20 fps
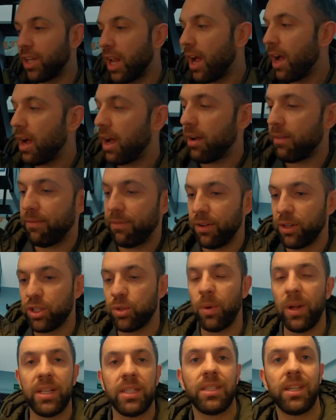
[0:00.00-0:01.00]
start for
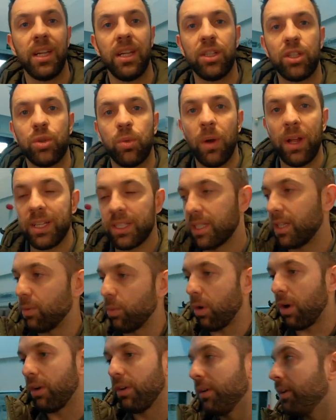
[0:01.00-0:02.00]
twenty
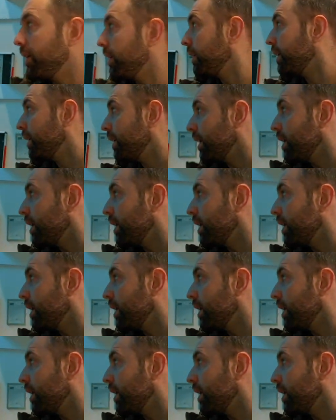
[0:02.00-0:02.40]
twenty-one.